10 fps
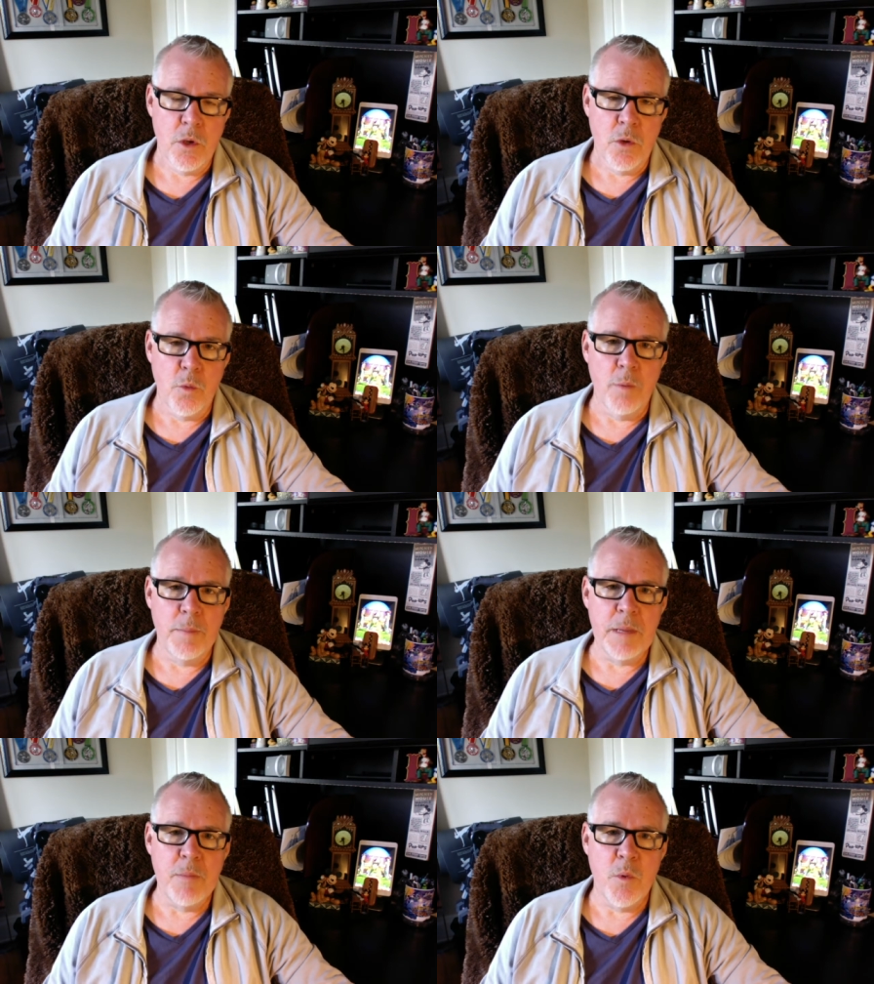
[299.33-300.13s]
we'll
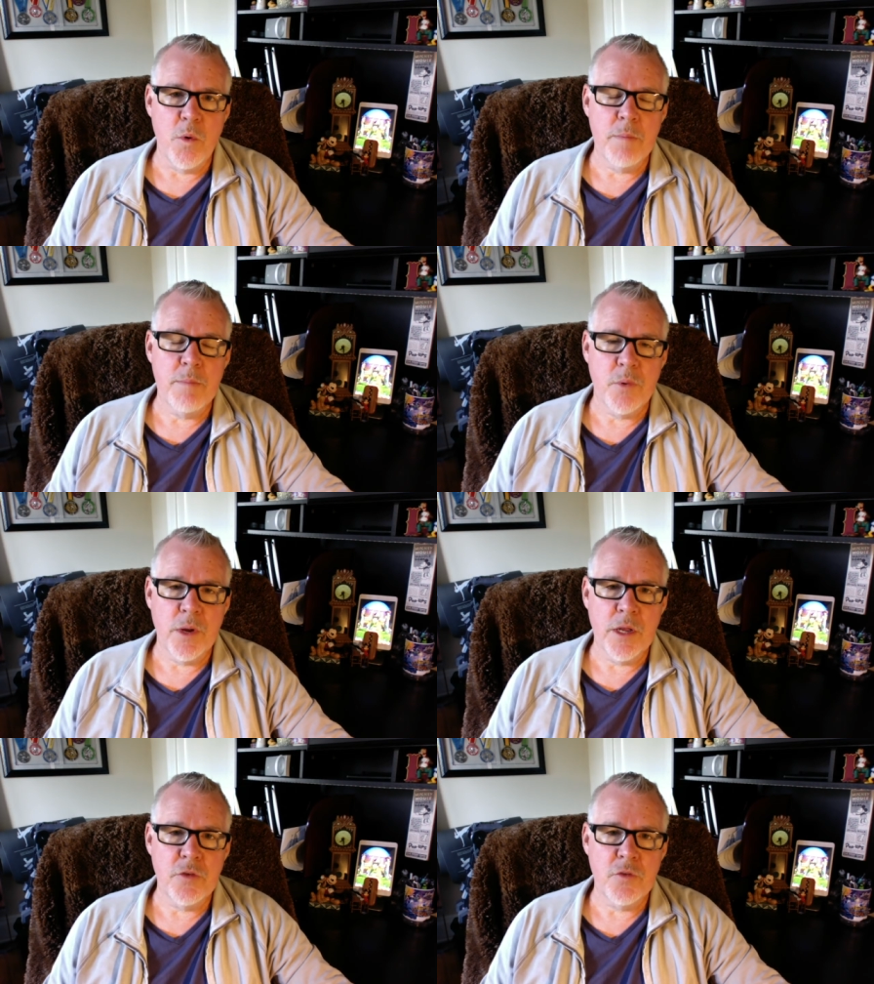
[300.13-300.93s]
be more
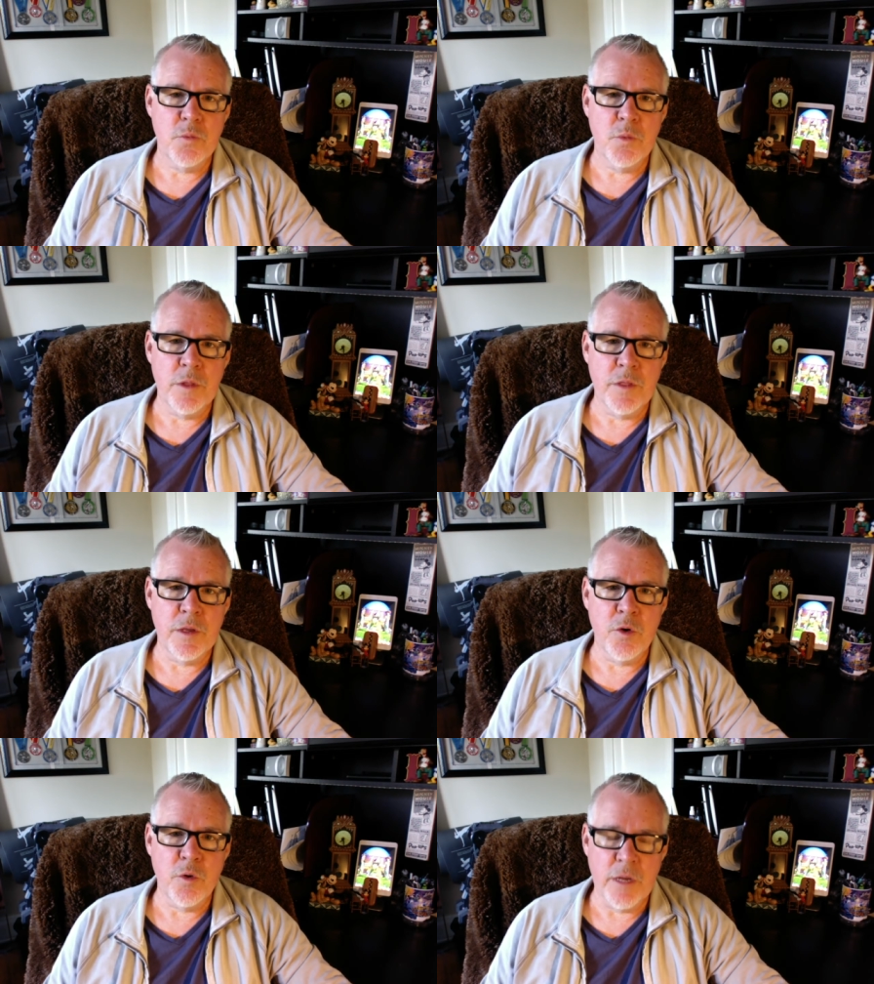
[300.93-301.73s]
impressed with the
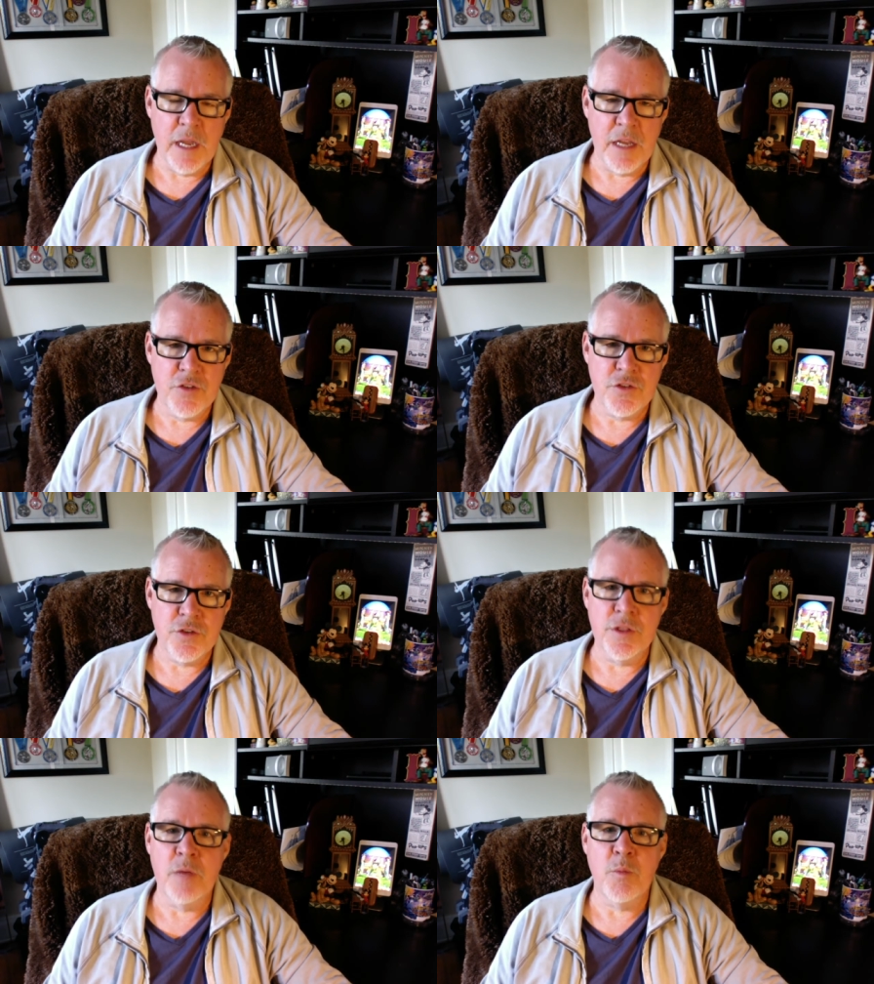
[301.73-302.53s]

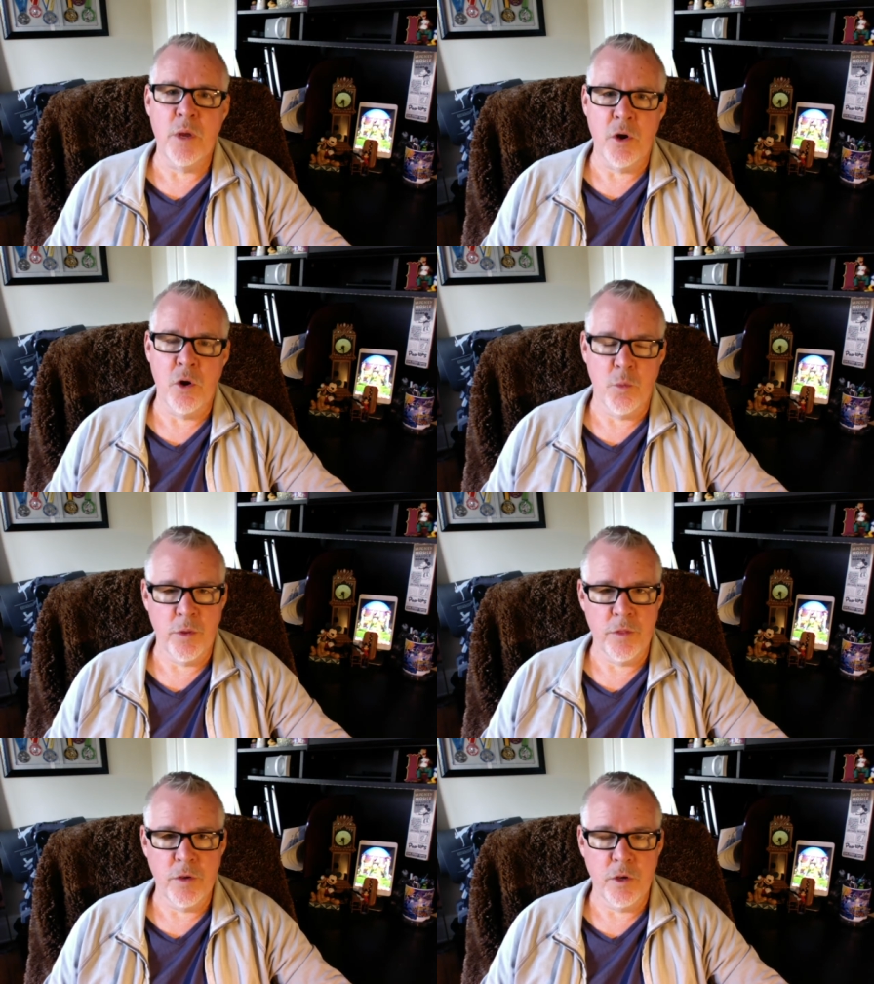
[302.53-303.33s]
creation than we are
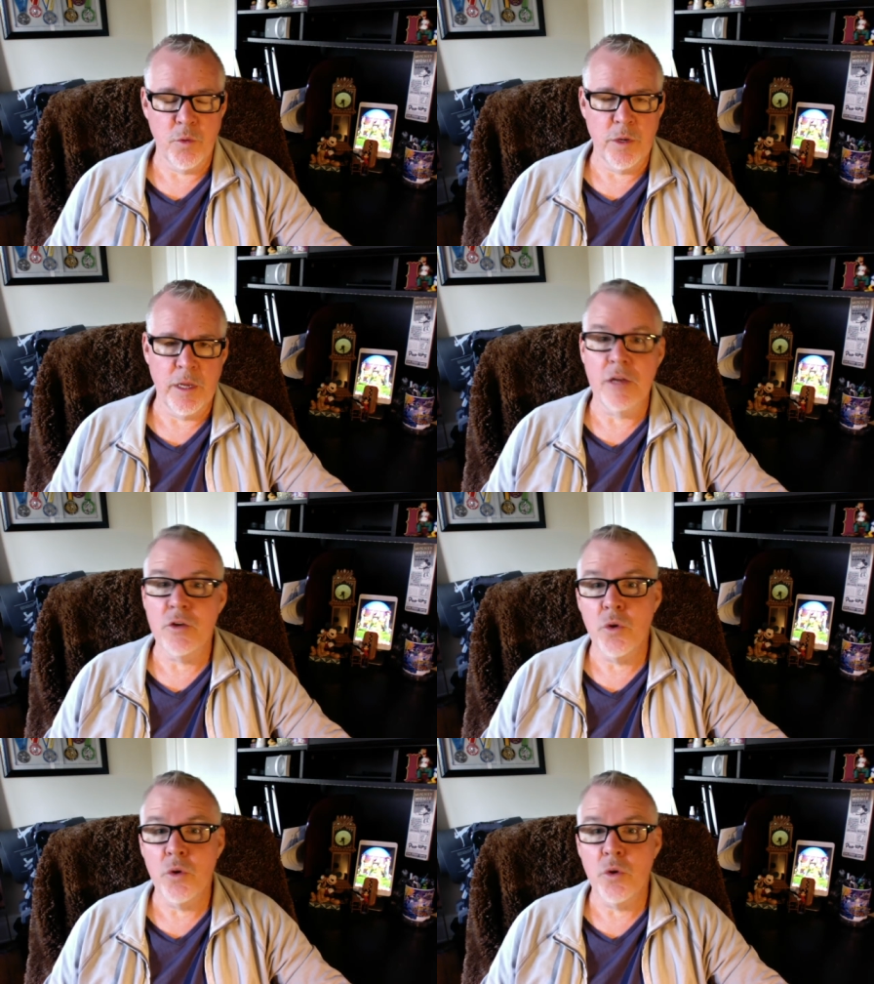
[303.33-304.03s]
with the Creator.